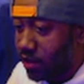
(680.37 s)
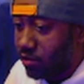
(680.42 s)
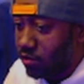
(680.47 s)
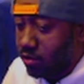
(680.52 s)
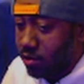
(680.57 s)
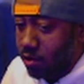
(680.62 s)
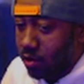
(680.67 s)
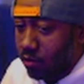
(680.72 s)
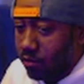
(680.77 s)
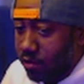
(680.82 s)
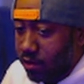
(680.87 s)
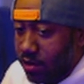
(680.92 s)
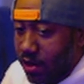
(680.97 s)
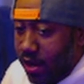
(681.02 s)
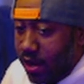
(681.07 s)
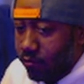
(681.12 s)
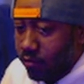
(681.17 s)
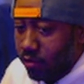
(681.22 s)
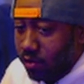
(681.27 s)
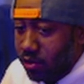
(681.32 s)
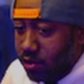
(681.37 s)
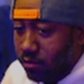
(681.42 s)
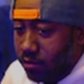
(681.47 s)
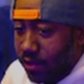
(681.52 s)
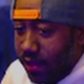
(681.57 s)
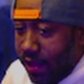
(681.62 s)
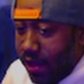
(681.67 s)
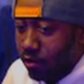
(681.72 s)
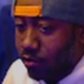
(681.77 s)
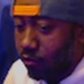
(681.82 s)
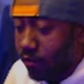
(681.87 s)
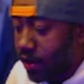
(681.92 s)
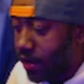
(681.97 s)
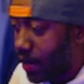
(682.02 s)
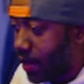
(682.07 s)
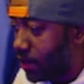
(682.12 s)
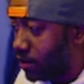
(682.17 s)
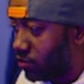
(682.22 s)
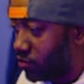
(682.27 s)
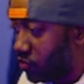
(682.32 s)
you know, they're not really that great
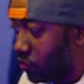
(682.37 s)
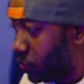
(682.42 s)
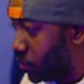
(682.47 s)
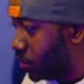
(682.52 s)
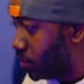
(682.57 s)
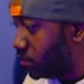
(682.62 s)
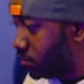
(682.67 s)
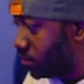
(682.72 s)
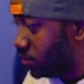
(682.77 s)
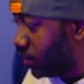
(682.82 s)
at doing